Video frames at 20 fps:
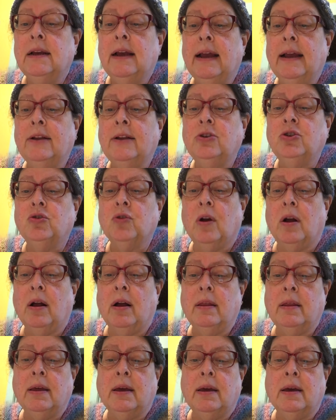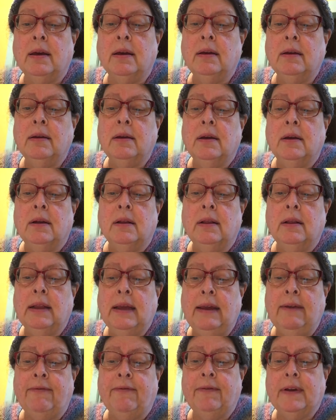and draw the
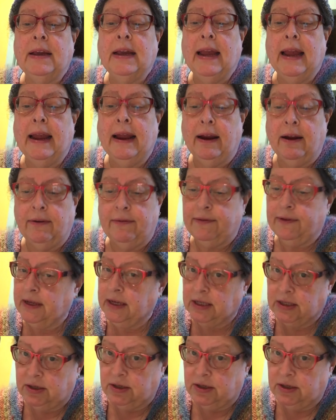leaf carefully,